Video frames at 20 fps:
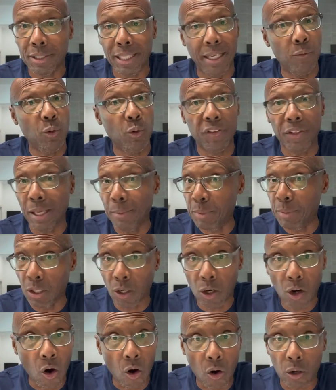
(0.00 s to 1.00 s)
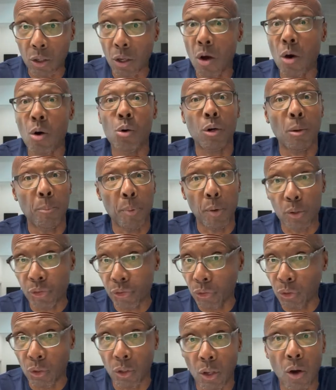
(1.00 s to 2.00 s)
whether that be a car loan, a
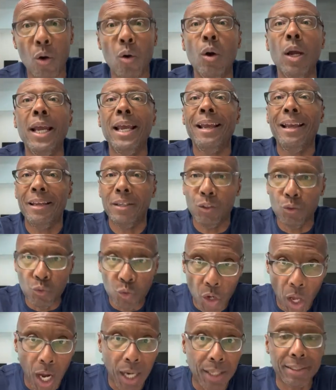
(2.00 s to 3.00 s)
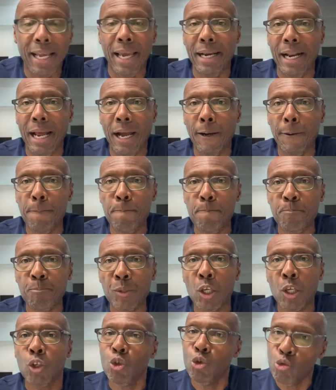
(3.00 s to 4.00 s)
personal loan, you knock that out.
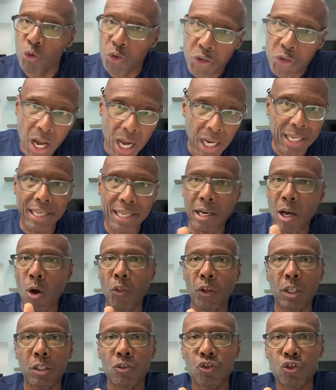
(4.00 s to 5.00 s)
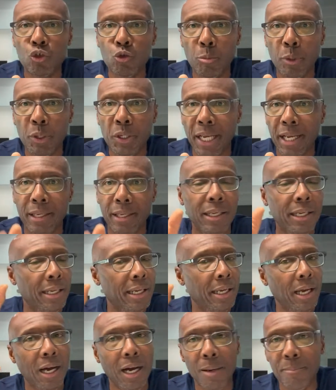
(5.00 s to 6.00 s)
You knock out all the consumer debt.
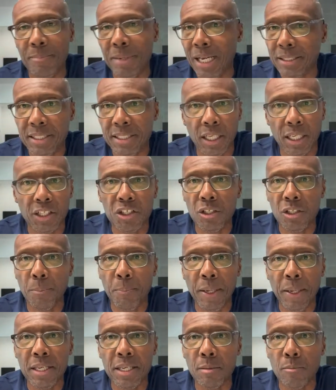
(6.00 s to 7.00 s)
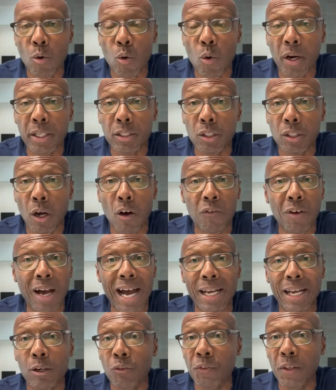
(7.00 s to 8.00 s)
I'm not telling you to pay your mortgage off.
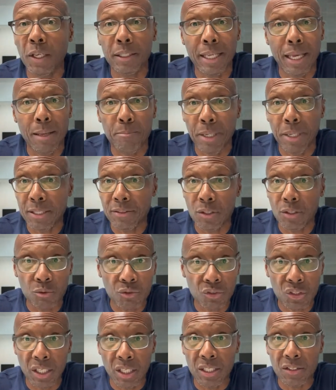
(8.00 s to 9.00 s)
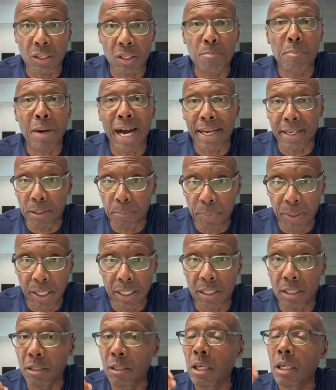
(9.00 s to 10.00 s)
I don't think that makes no sense in my
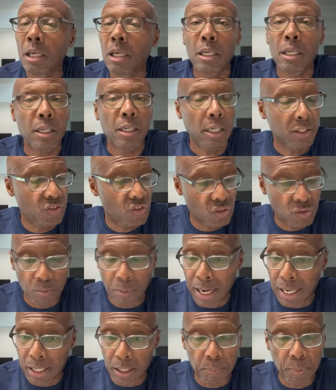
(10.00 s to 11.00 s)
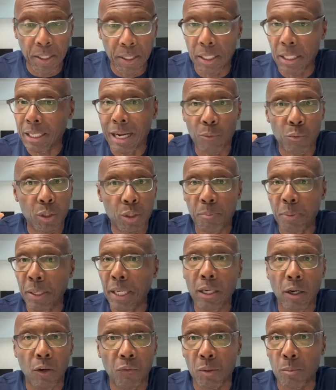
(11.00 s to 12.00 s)
opinion. It's just my opinion. I wouldn't
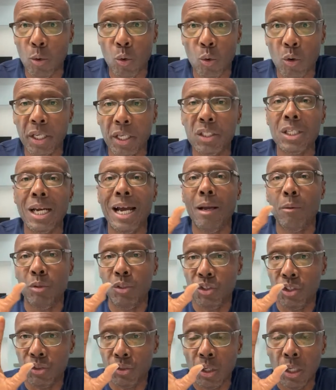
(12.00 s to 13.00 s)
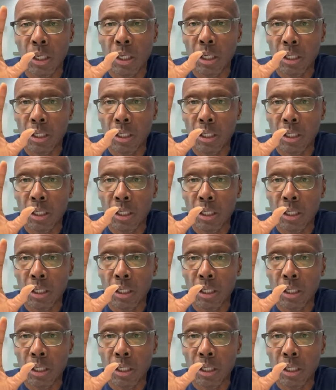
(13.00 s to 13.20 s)
pay off the mortgage. I would just